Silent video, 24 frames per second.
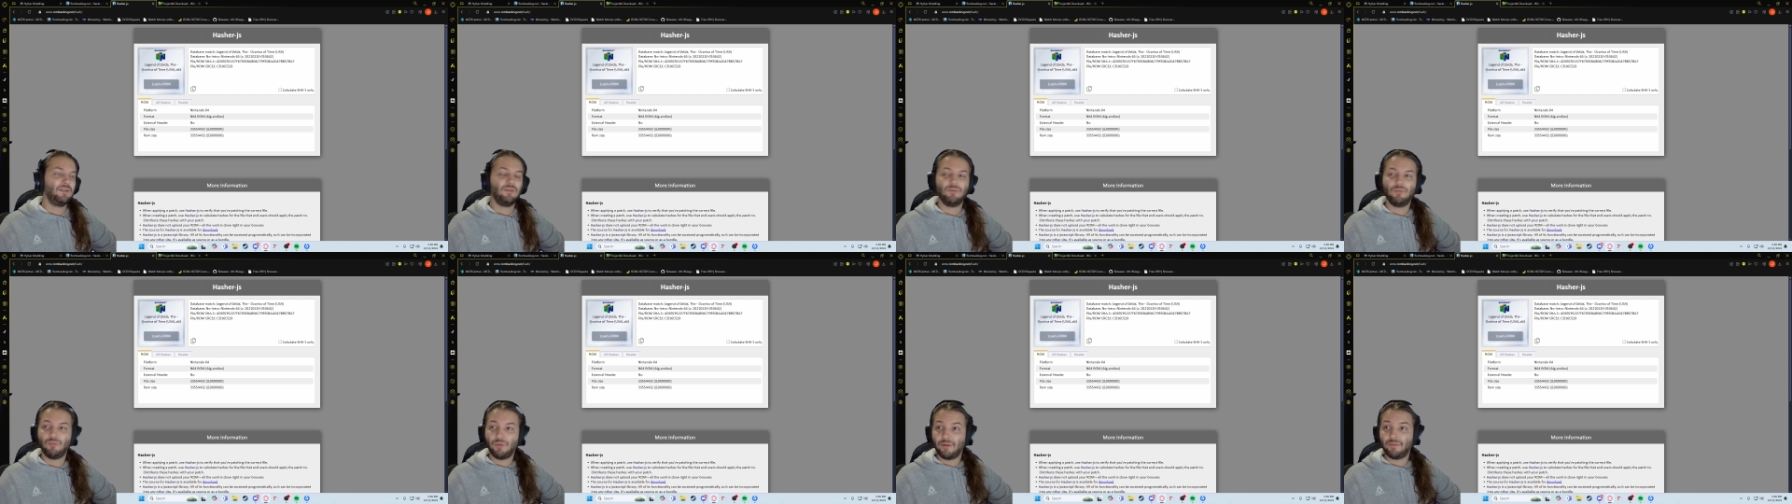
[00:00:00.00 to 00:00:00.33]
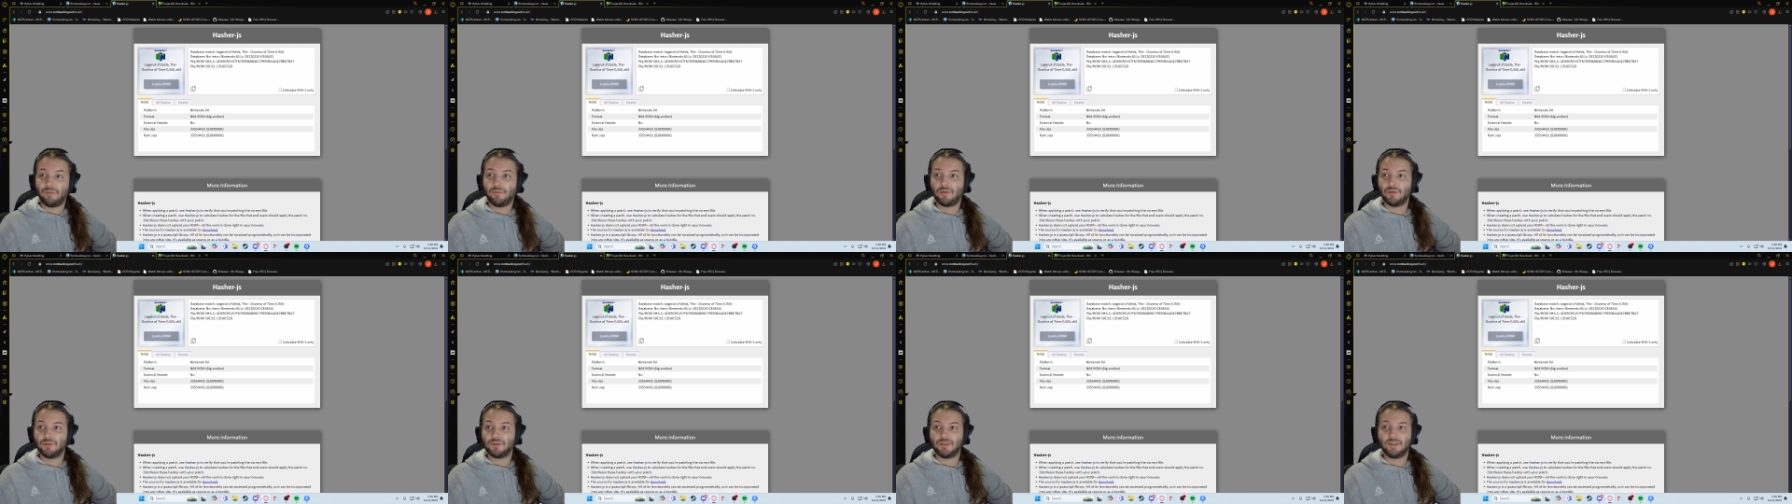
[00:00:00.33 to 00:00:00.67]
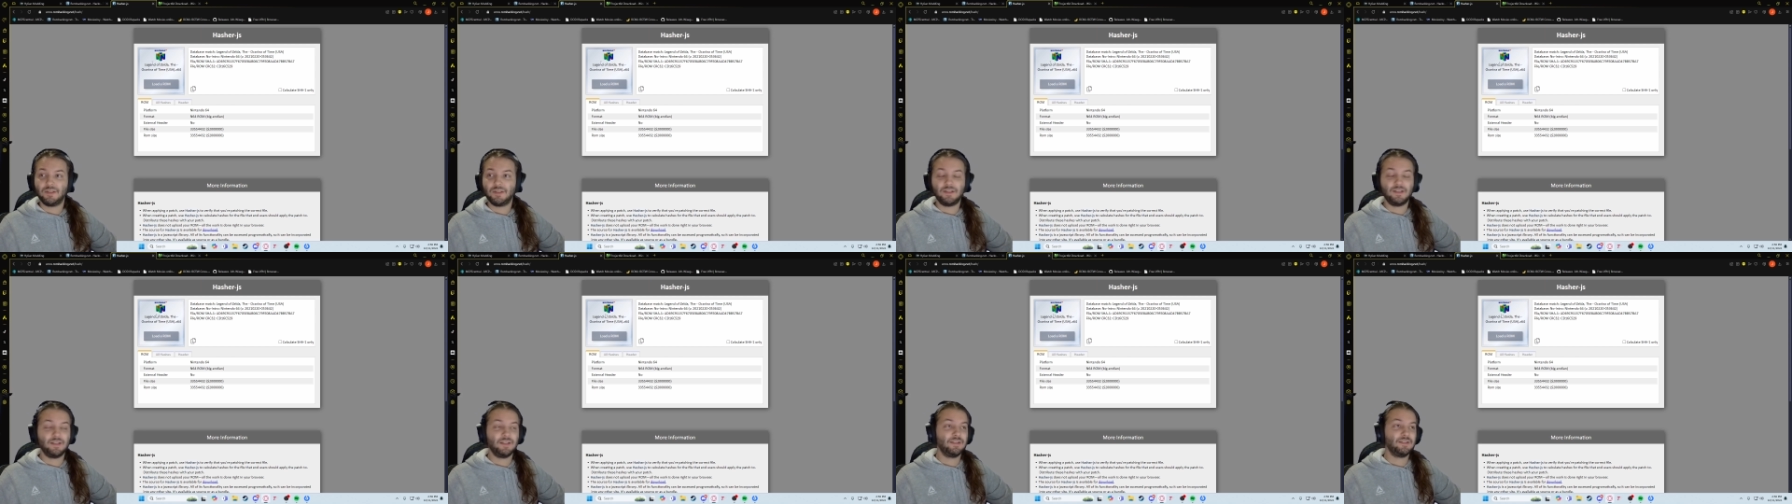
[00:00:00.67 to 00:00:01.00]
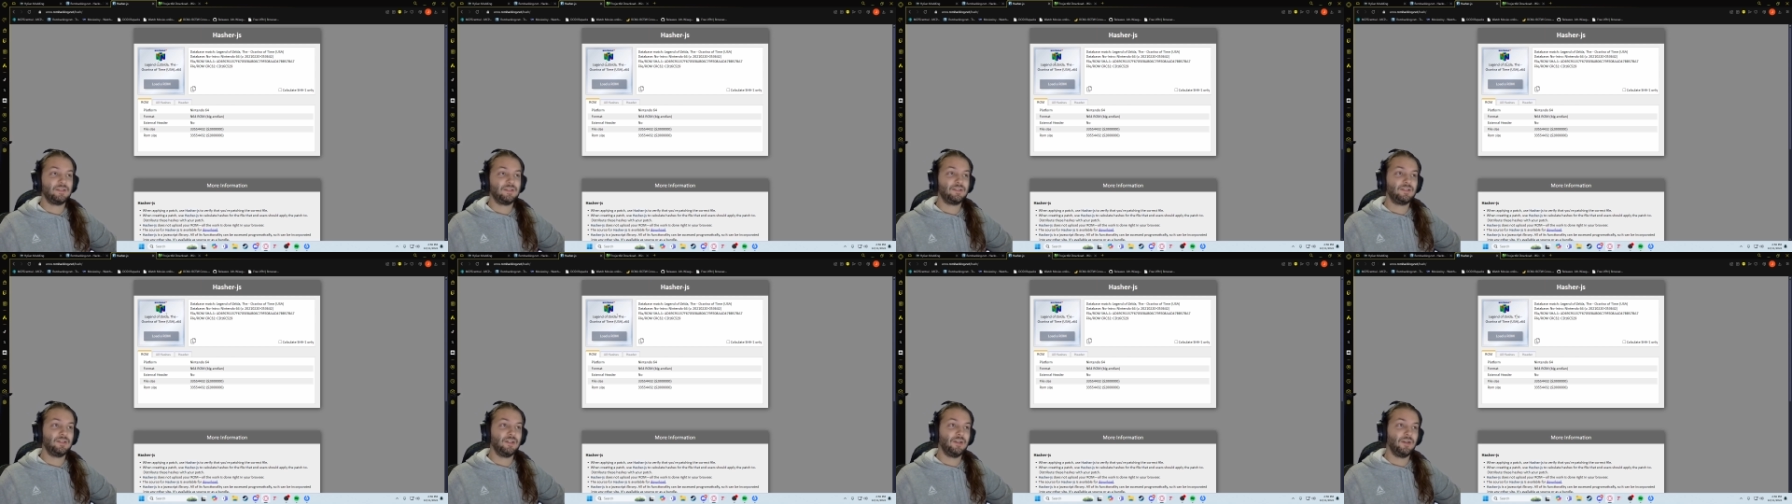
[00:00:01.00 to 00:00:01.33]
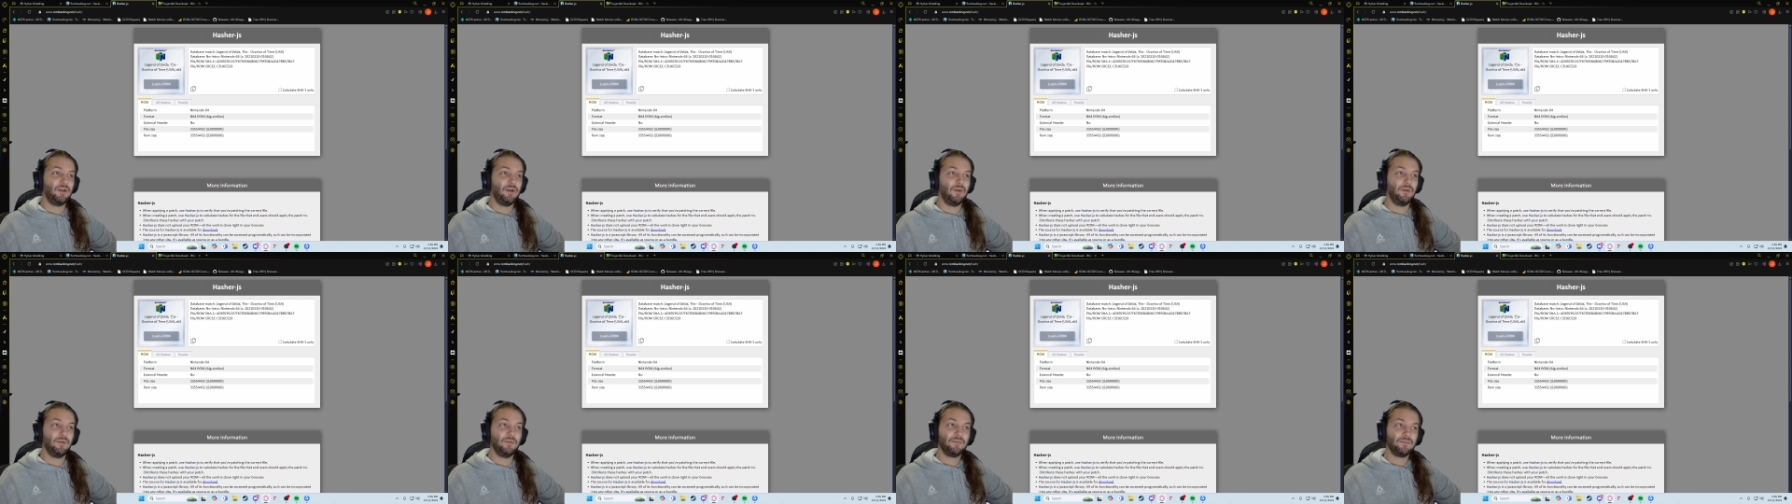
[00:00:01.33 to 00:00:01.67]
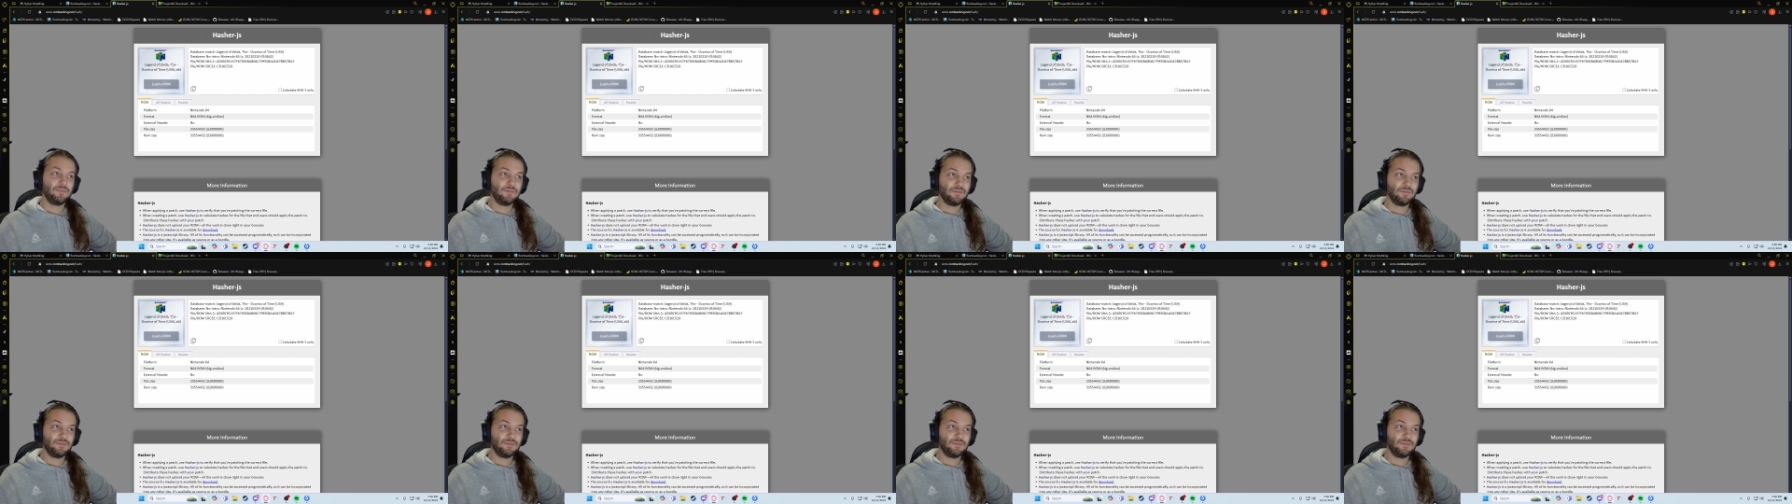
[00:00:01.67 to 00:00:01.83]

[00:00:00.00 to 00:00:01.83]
what version it is. So